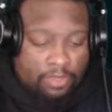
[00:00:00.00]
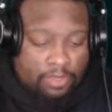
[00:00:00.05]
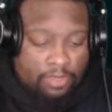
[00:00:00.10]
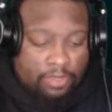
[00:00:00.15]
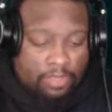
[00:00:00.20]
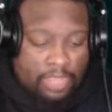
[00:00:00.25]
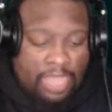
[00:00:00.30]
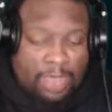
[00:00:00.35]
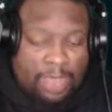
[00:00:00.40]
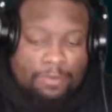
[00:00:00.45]

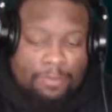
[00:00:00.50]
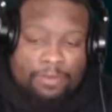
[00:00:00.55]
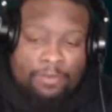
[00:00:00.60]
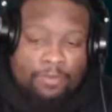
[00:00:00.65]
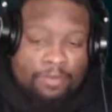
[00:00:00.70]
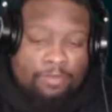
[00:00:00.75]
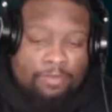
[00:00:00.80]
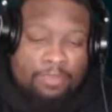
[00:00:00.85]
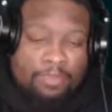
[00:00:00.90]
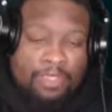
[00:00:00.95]
happened
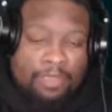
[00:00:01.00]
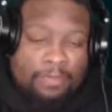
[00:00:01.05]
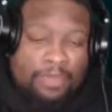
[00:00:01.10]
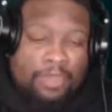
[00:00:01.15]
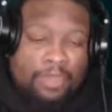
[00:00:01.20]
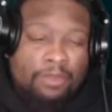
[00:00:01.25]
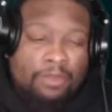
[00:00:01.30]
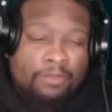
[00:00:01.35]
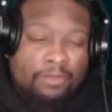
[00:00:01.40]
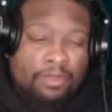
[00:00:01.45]
with me
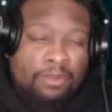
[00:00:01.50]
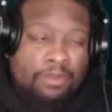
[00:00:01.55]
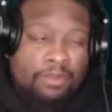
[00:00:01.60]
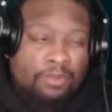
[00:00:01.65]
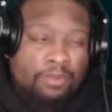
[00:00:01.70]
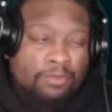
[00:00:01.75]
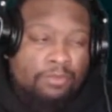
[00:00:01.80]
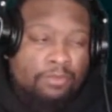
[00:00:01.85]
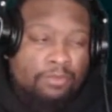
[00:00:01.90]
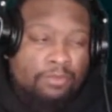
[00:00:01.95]
about you
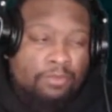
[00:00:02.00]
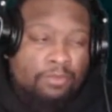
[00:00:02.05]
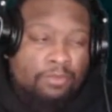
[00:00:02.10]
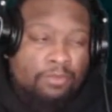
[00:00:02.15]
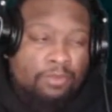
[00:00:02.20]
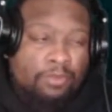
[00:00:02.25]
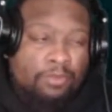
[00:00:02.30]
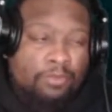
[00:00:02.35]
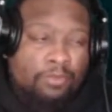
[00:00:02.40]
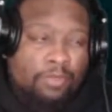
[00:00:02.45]
know
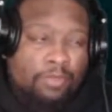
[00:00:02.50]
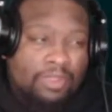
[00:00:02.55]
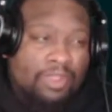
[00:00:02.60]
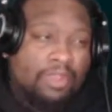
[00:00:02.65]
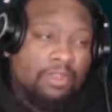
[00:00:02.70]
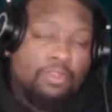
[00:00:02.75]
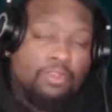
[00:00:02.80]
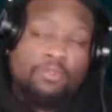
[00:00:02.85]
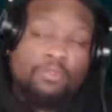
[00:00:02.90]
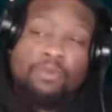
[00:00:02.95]
within
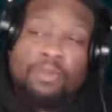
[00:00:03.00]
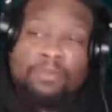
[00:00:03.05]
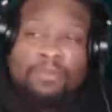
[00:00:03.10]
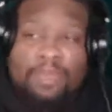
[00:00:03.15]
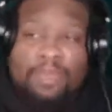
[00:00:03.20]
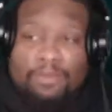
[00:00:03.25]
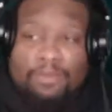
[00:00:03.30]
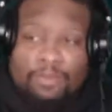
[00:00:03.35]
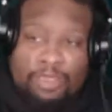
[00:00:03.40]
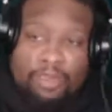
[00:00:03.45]
the
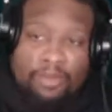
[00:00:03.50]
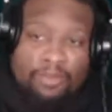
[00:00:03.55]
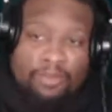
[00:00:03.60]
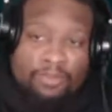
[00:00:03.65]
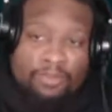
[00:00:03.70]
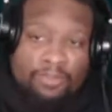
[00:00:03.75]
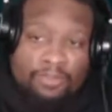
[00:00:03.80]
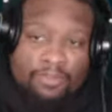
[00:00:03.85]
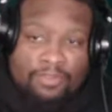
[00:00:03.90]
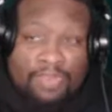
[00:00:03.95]
25 years,
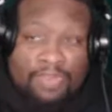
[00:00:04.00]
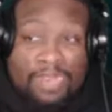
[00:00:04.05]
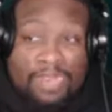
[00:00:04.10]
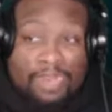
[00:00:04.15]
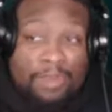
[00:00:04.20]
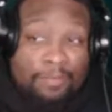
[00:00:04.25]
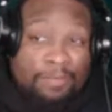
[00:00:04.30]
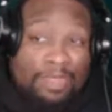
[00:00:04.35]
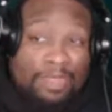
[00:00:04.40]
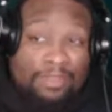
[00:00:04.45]
and it's just kind
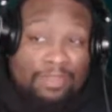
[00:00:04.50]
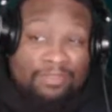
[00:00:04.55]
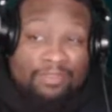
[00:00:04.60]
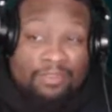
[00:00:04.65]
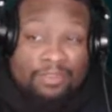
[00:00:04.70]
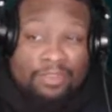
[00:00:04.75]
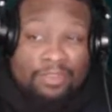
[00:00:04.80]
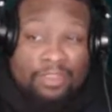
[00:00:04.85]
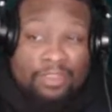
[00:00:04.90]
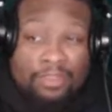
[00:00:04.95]
of
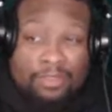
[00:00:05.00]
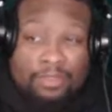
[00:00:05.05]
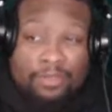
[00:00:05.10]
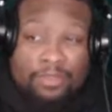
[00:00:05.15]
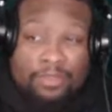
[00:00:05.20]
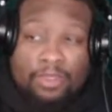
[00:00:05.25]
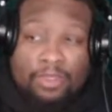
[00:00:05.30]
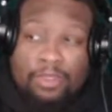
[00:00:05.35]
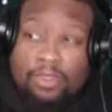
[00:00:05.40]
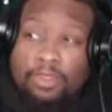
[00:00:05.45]
basically a
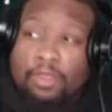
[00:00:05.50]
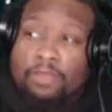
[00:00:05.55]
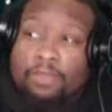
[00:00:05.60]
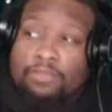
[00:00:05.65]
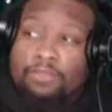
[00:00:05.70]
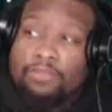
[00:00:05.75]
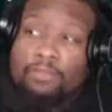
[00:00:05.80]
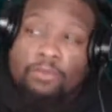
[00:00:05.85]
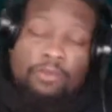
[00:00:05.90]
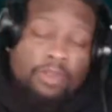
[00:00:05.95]
a
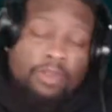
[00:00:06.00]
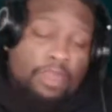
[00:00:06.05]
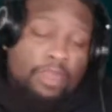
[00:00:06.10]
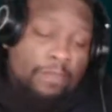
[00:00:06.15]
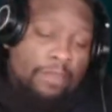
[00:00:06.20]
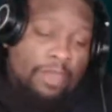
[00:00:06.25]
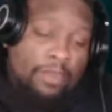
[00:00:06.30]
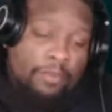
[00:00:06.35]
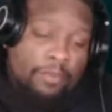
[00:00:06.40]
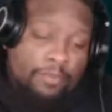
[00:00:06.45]
story
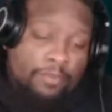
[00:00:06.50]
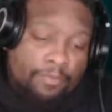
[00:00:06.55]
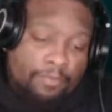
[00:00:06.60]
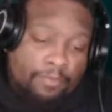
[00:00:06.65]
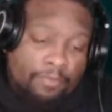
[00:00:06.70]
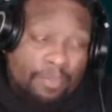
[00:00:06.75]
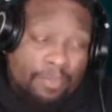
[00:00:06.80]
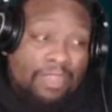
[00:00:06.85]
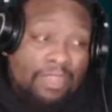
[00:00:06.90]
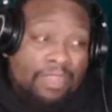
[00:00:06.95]
about
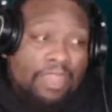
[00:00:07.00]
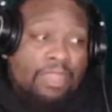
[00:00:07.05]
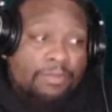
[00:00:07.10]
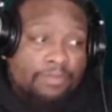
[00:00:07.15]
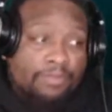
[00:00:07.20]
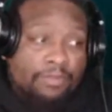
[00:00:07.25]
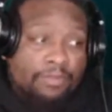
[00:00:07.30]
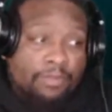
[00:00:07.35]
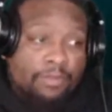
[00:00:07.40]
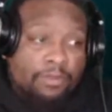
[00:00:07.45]
my
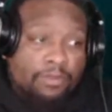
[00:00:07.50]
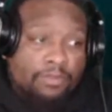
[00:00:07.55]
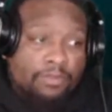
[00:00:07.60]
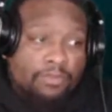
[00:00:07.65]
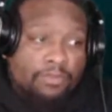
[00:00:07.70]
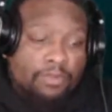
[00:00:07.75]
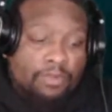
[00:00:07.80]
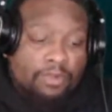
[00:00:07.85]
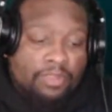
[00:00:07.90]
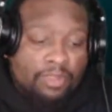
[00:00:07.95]
life and
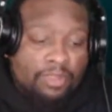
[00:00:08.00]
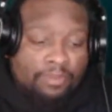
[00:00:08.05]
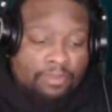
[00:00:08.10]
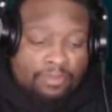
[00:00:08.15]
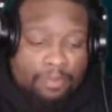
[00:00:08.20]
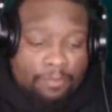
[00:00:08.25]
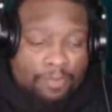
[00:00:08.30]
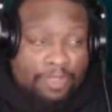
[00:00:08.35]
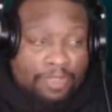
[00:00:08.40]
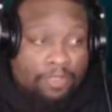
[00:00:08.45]
certain things
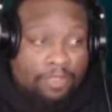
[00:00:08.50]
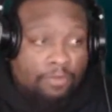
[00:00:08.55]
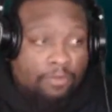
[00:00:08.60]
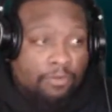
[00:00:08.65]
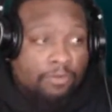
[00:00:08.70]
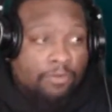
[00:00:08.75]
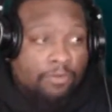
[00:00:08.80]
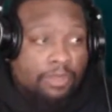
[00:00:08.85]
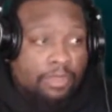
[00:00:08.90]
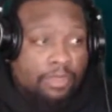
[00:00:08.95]
I've been
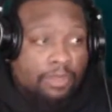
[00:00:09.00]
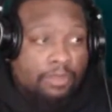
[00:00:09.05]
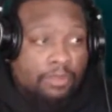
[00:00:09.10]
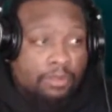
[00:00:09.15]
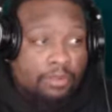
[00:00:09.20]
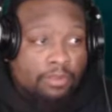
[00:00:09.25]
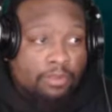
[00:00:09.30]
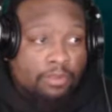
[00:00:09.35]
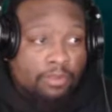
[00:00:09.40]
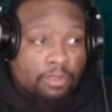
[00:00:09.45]
through and
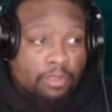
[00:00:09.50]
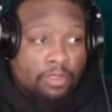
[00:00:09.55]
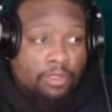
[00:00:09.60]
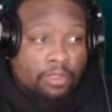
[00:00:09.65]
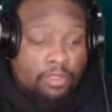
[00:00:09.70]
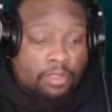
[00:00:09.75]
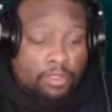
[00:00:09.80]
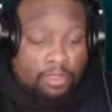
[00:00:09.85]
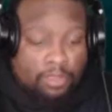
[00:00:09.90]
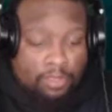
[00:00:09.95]

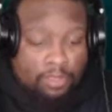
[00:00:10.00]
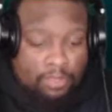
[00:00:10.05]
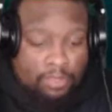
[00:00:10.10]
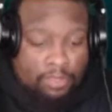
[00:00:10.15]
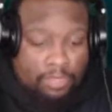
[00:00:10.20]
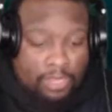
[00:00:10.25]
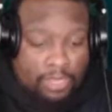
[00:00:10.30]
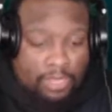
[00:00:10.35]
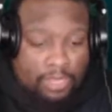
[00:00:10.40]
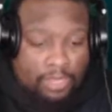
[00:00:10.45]

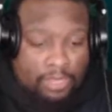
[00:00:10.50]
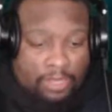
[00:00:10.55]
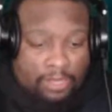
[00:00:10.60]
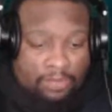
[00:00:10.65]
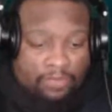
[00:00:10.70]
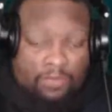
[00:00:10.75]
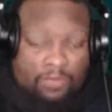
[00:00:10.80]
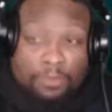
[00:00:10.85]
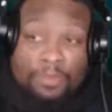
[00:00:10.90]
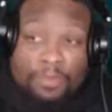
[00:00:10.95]
and
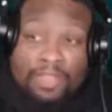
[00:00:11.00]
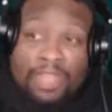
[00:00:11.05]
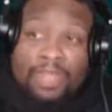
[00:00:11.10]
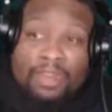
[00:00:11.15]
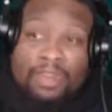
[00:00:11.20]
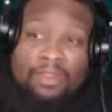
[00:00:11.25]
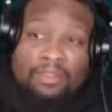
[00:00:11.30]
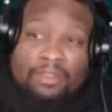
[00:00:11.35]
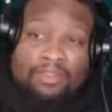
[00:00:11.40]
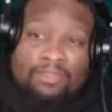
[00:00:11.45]
to be
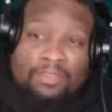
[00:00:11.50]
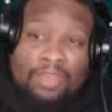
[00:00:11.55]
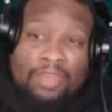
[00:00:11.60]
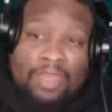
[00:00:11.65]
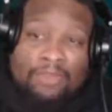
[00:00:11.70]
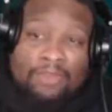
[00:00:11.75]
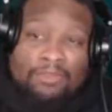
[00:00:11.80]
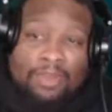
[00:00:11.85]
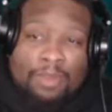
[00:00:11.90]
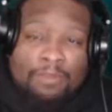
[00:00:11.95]
honest
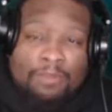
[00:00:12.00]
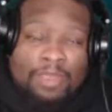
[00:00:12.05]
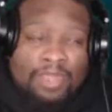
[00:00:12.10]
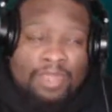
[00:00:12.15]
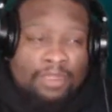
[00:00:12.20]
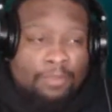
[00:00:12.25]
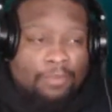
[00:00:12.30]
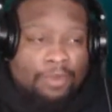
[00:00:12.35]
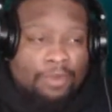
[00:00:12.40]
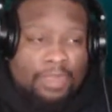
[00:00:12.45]
after I made
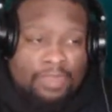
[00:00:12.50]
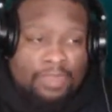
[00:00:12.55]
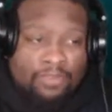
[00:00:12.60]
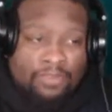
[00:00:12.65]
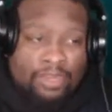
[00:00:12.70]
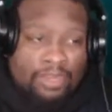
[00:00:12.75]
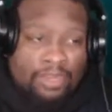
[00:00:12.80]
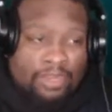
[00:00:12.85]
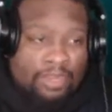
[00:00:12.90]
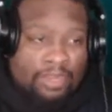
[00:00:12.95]
the
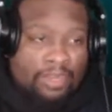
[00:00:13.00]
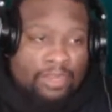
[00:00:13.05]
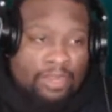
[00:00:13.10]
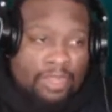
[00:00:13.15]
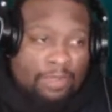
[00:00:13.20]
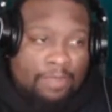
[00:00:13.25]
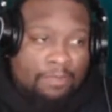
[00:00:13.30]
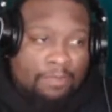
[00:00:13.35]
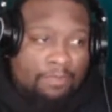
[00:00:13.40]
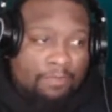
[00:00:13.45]
project and then
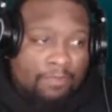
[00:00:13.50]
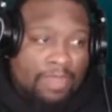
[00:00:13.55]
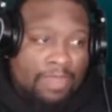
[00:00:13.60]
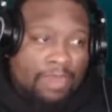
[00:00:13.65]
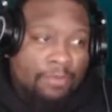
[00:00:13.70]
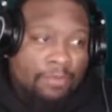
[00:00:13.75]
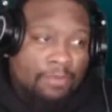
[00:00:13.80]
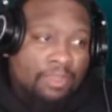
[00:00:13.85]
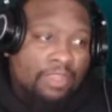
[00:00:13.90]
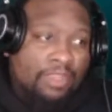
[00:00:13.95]
I made
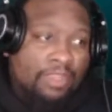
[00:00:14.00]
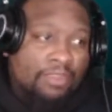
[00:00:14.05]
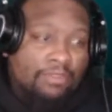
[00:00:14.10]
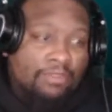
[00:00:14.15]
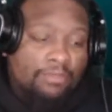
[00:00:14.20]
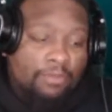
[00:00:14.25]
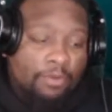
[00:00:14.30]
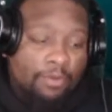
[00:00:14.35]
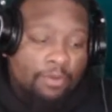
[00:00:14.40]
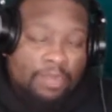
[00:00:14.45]
a release for